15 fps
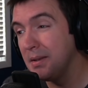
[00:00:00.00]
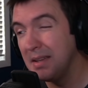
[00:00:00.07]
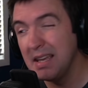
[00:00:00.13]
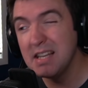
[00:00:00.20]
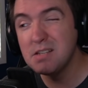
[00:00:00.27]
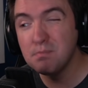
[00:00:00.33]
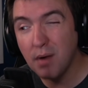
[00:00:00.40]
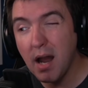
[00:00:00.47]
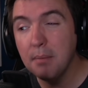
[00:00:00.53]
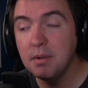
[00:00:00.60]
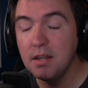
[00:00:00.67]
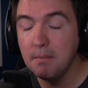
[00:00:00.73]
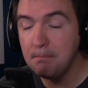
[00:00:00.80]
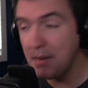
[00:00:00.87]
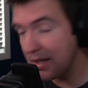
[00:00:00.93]
and it's probably
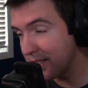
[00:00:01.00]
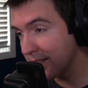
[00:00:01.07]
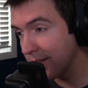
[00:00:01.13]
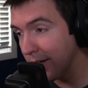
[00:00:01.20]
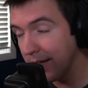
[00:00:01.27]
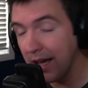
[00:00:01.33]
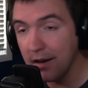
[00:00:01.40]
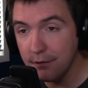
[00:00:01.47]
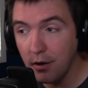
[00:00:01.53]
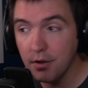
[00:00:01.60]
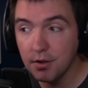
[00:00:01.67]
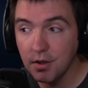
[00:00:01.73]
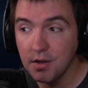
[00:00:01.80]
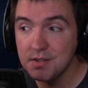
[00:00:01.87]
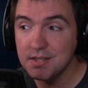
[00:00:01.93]
the best gun out of all
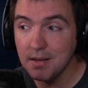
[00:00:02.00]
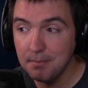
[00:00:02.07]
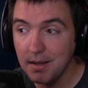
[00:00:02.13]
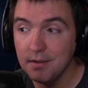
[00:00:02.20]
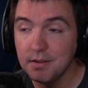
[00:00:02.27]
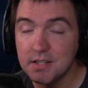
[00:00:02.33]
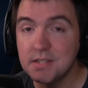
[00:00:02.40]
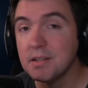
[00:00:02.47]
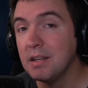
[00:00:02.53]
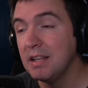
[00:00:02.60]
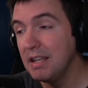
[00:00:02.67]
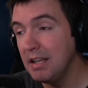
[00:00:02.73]
the guns on my list,